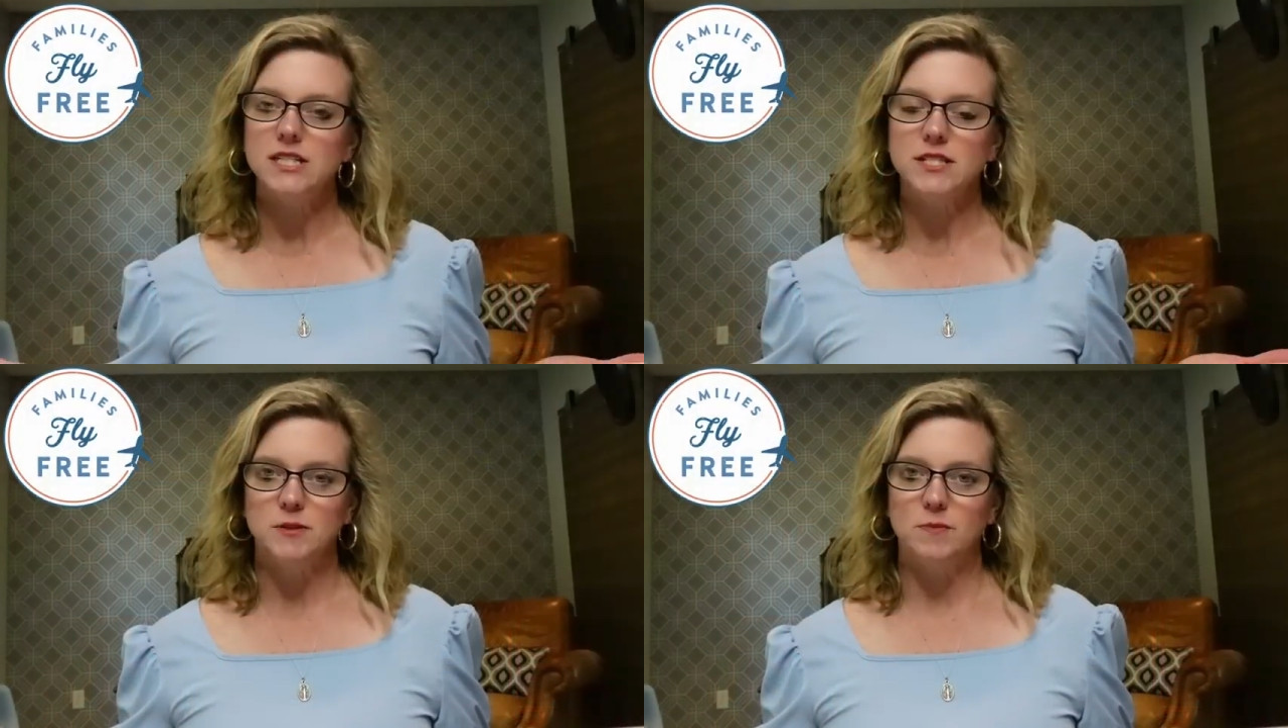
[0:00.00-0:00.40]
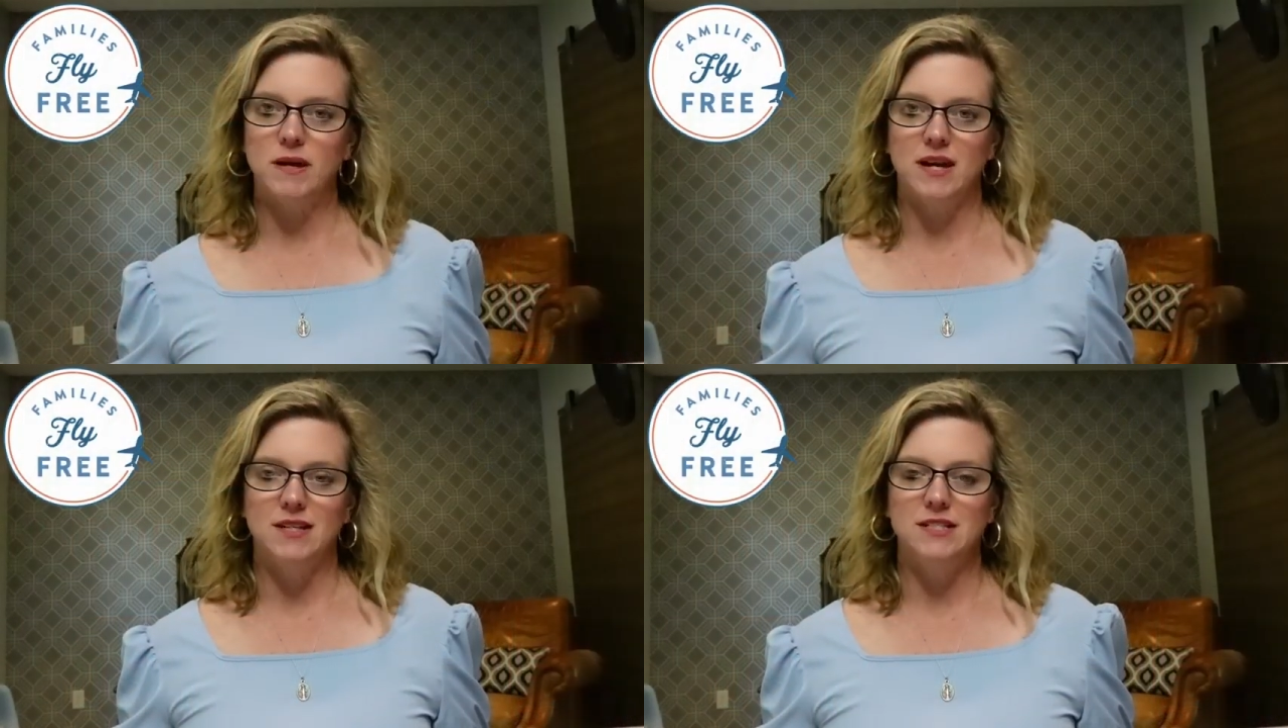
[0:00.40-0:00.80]
to
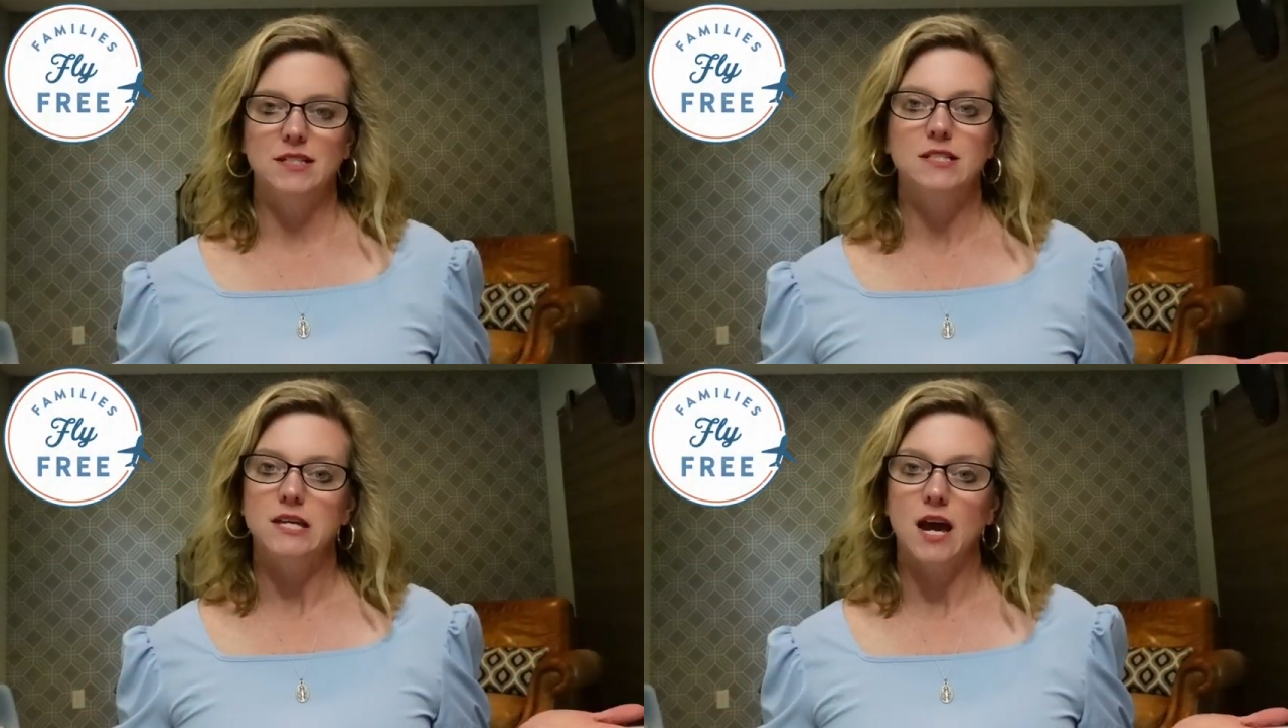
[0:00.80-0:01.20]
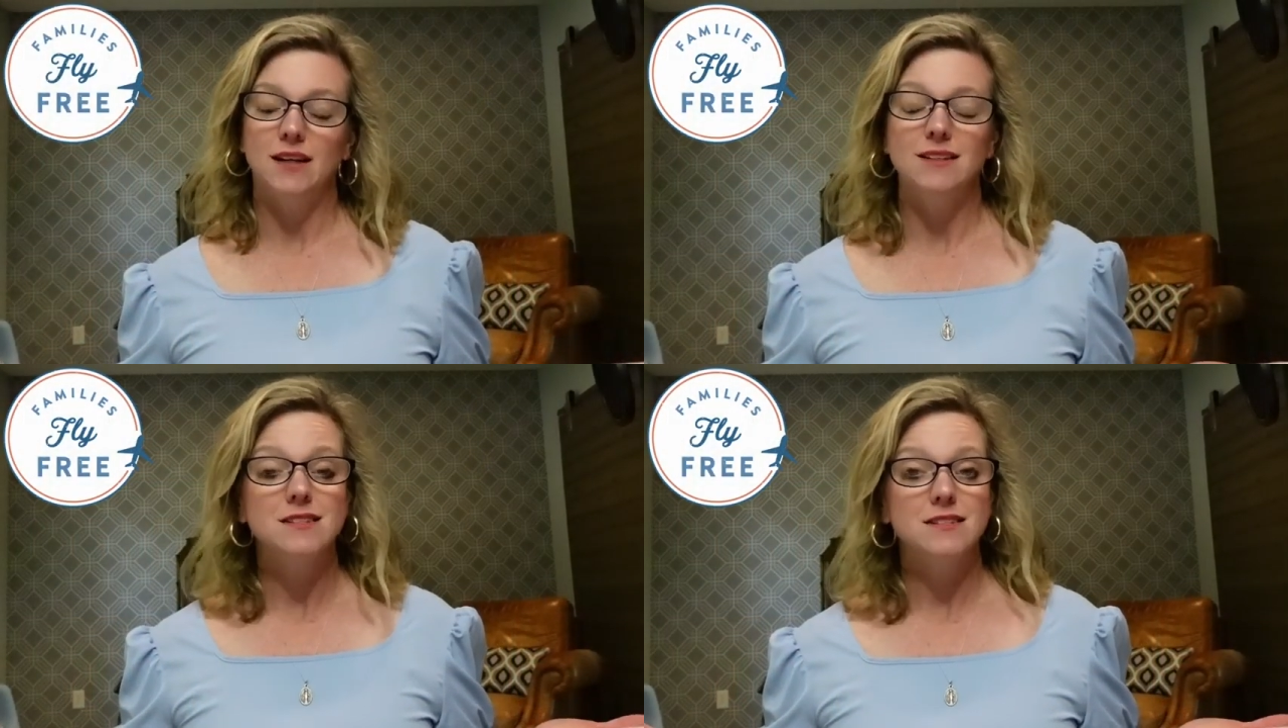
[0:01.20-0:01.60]
spend
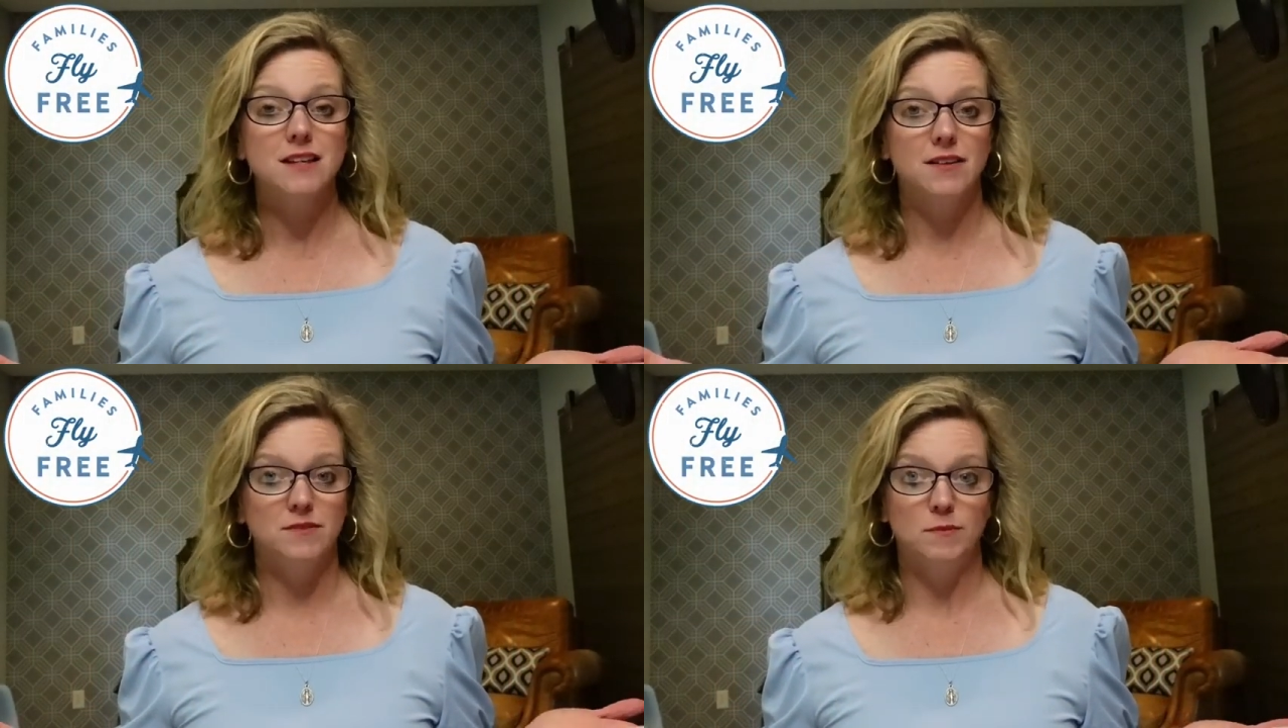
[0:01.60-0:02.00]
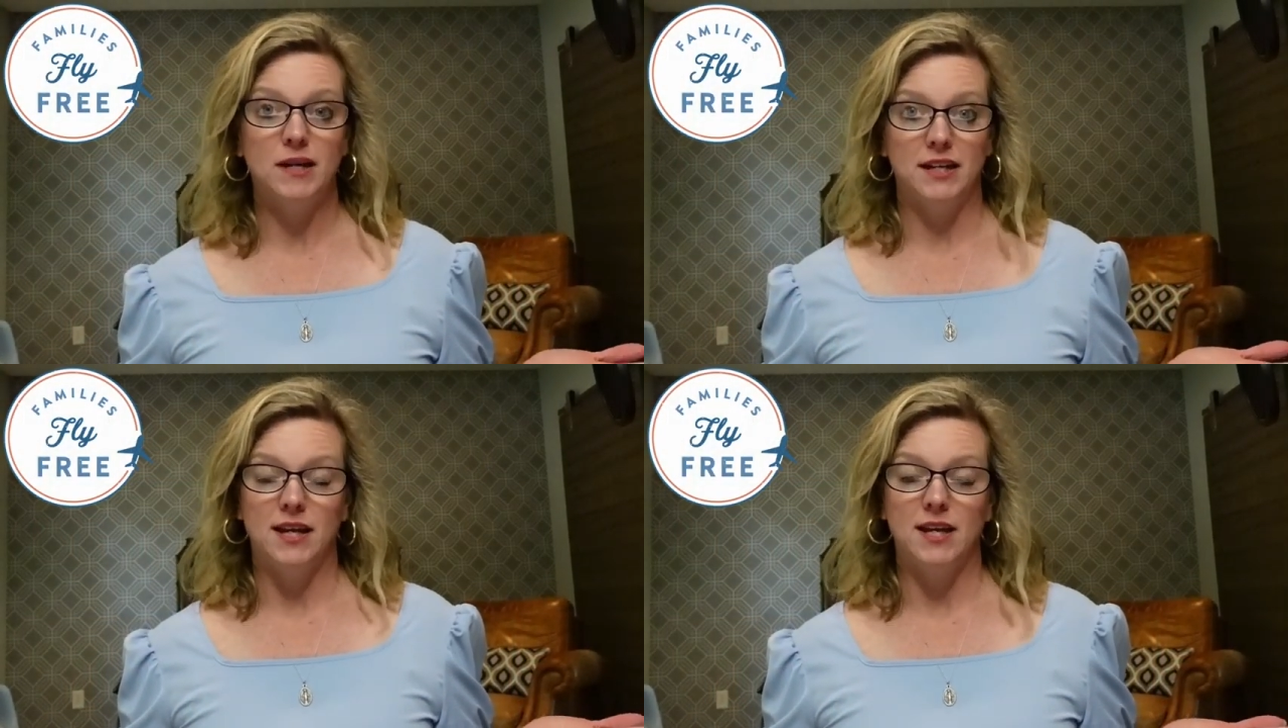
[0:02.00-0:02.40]
tons of
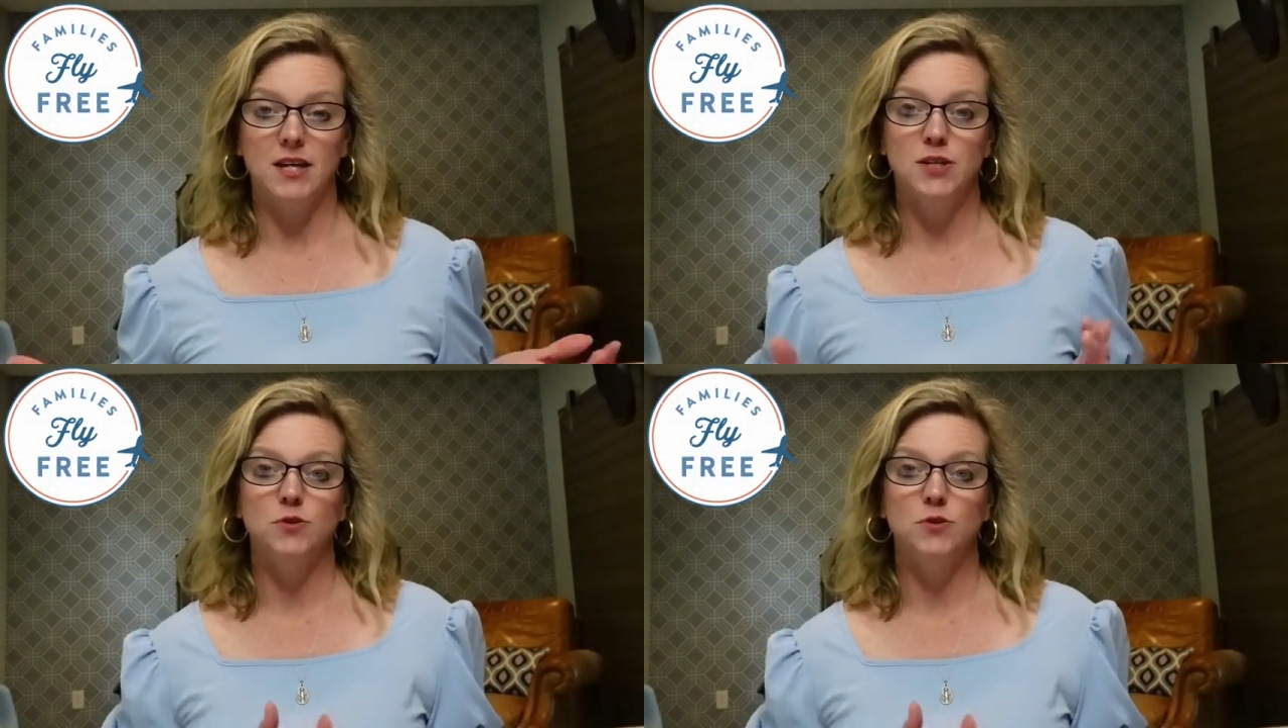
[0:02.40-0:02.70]
money in